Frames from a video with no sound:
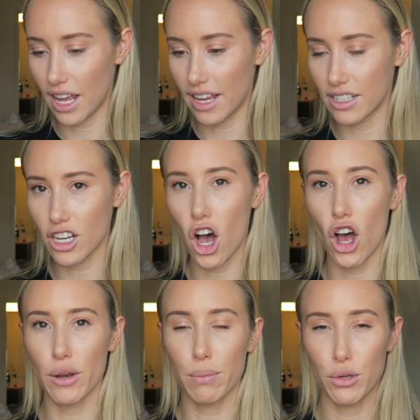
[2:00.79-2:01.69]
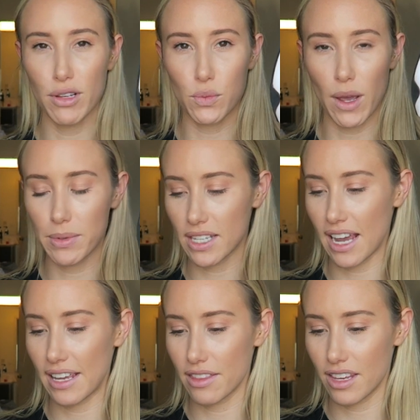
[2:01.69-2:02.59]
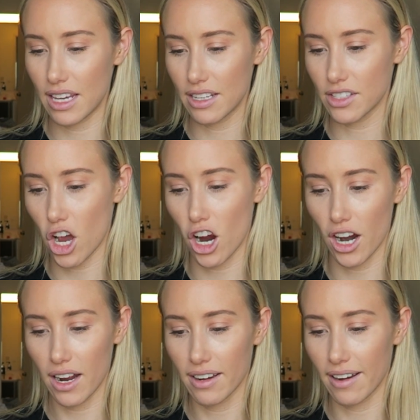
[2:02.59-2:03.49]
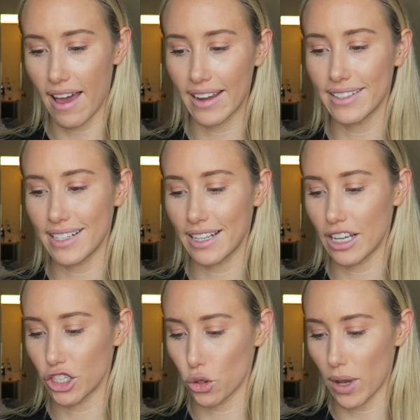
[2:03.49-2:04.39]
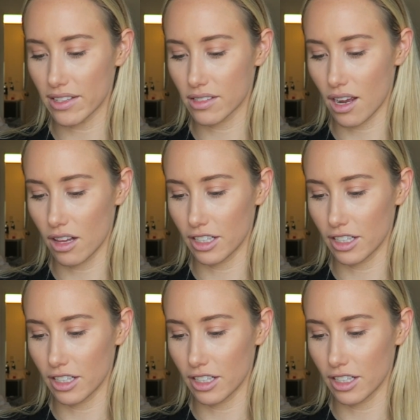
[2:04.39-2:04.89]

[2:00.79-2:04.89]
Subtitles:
And on Puma's website, these are $90 US.